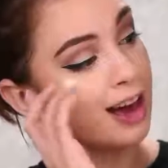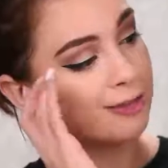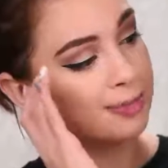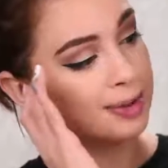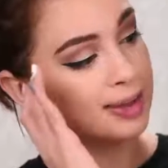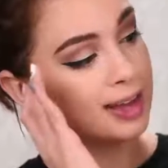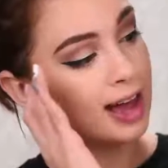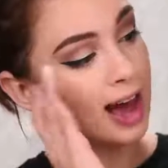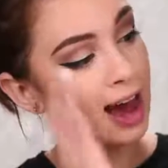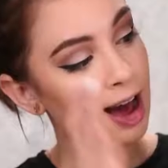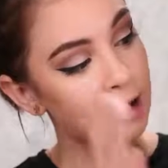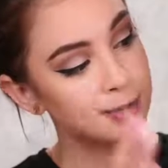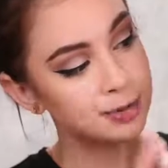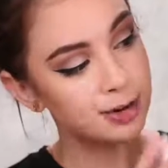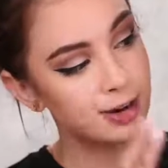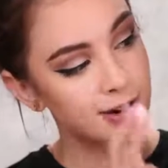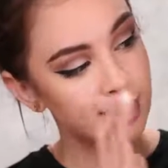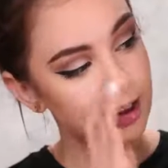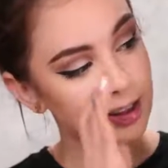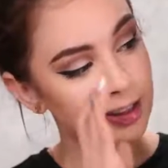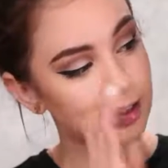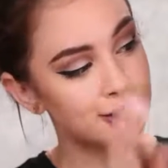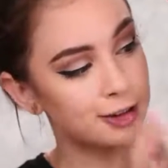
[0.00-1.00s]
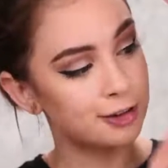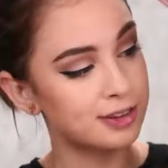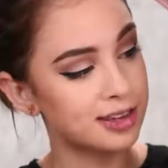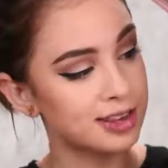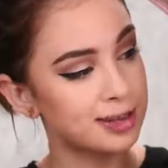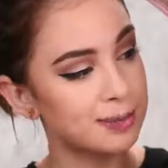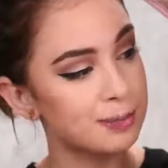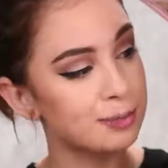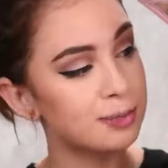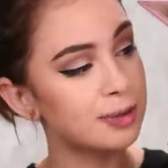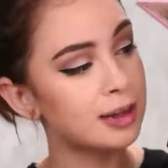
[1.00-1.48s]
I've been absolutely
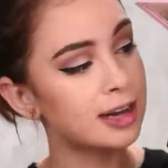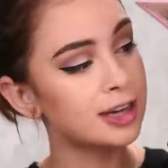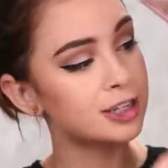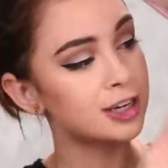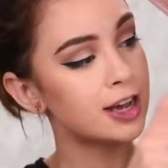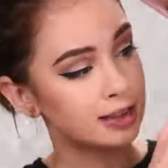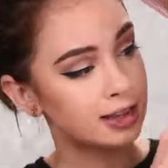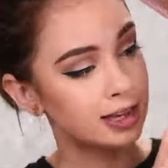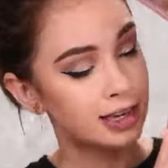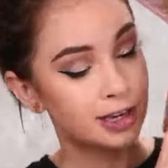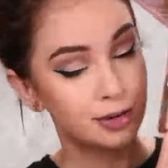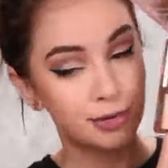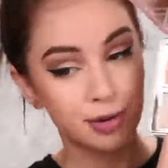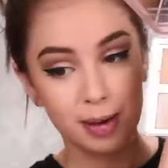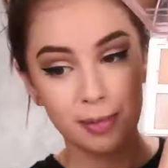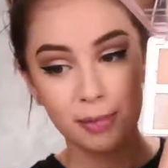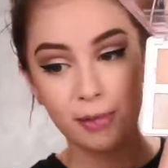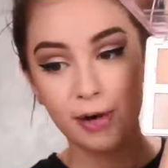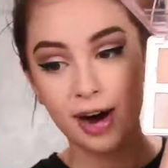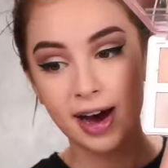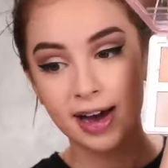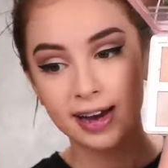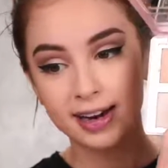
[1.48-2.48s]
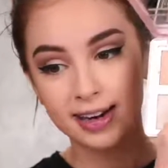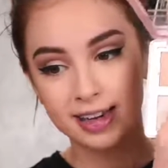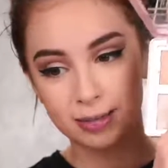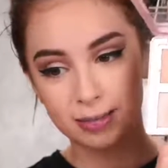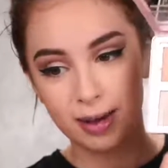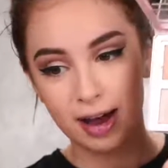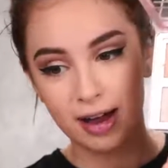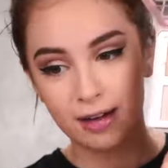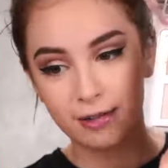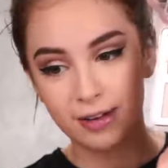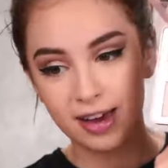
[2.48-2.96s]
loving the blush. The cream one is
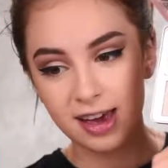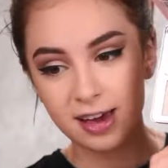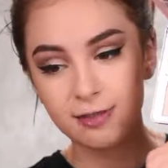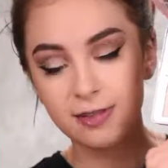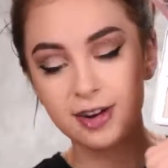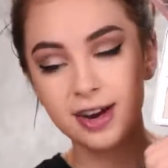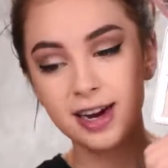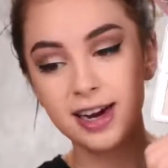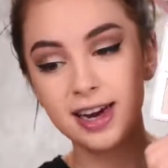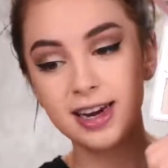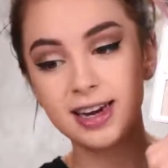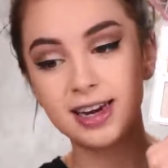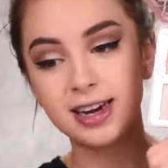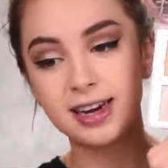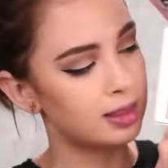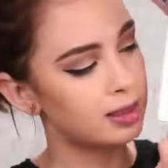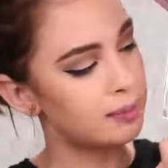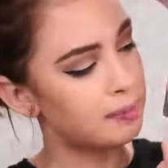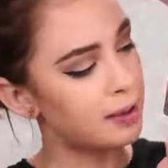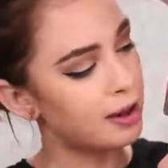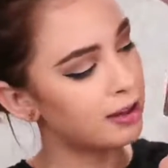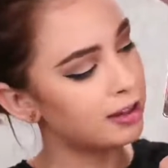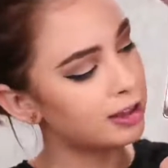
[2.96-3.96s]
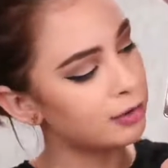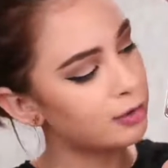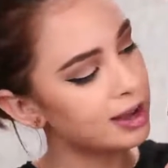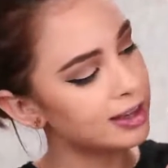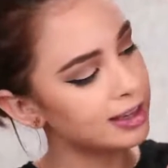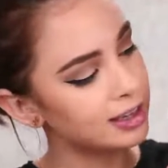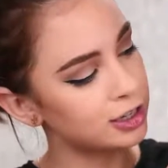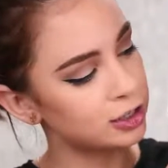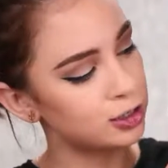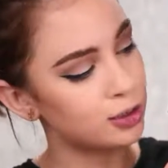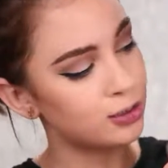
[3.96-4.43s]
my favorite. The powder
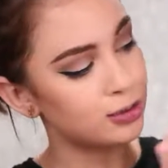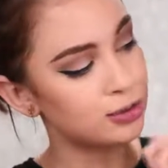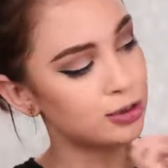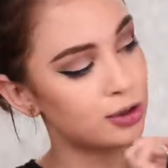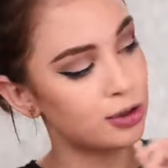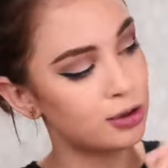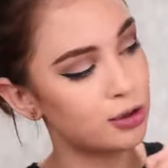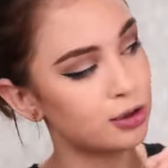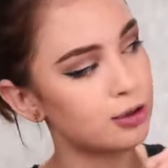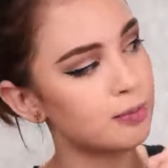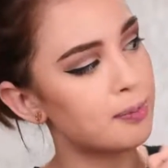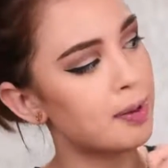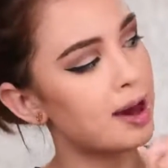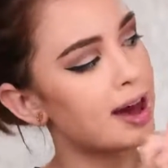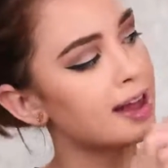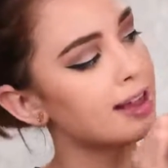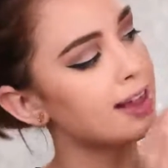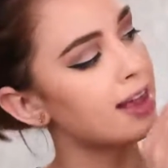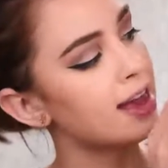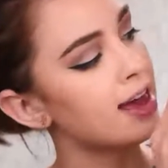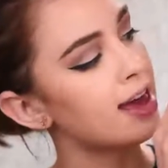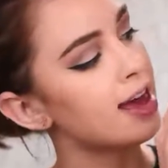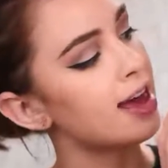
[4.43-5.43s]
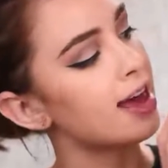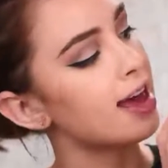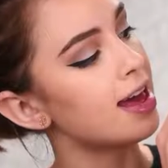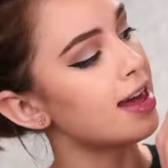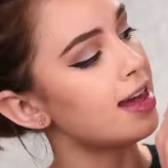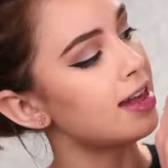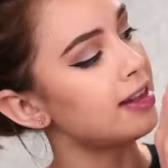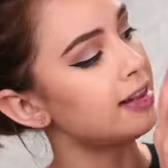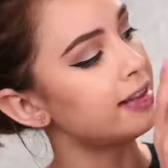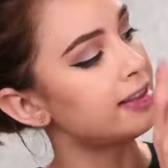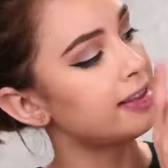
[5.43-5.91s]
one is also not bad,
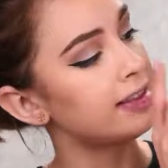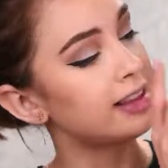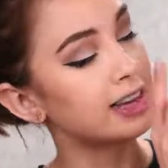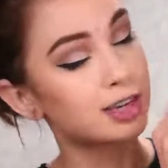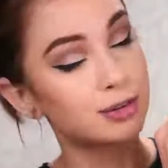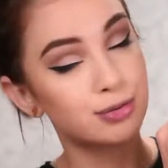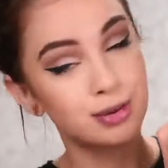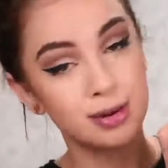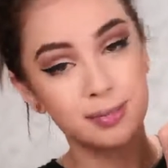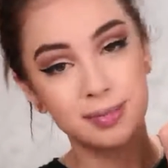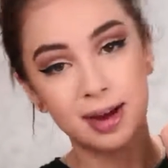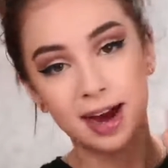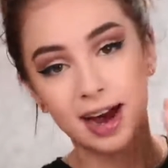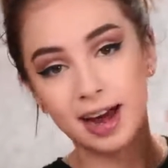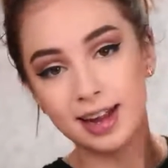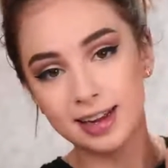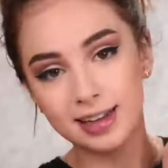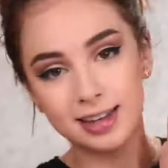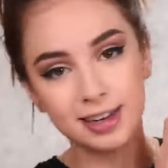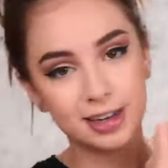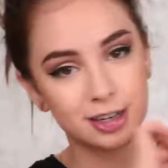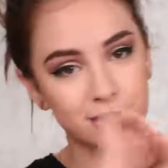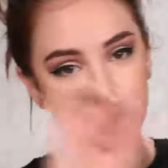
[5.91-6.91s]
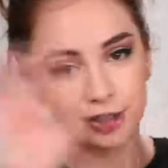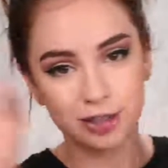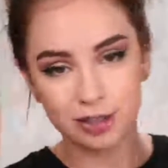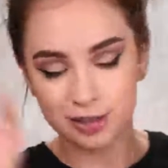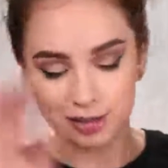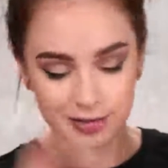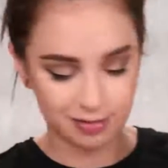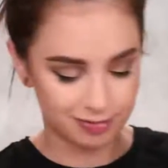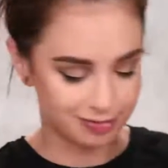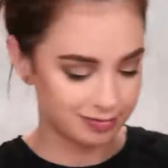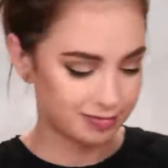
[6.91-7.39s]
and the cream highlighter is
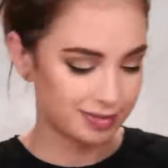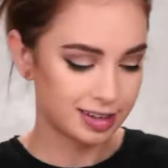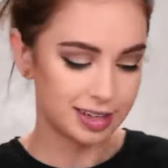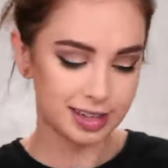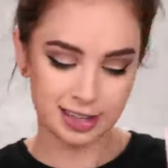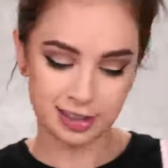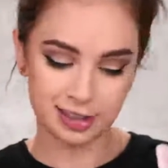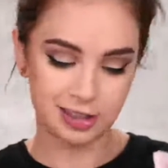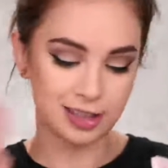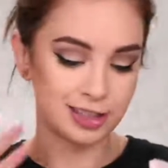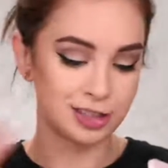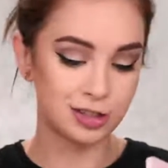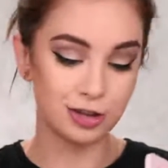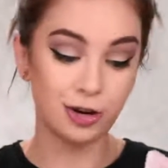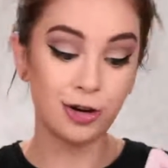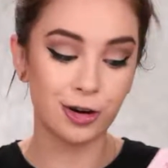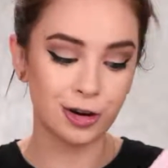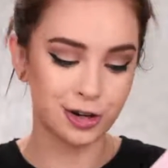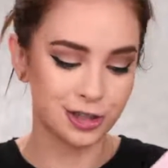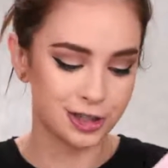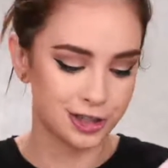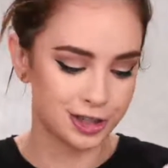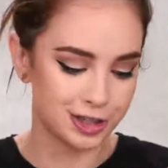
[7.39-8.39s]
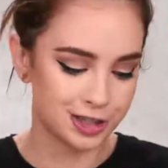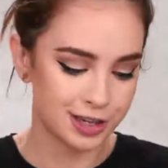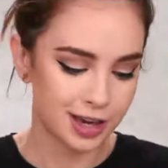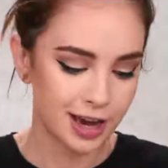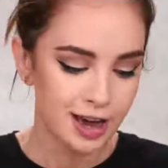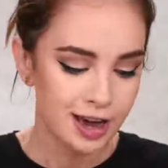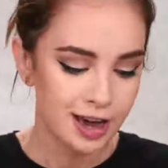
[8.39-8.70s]
just, it's gorgeous.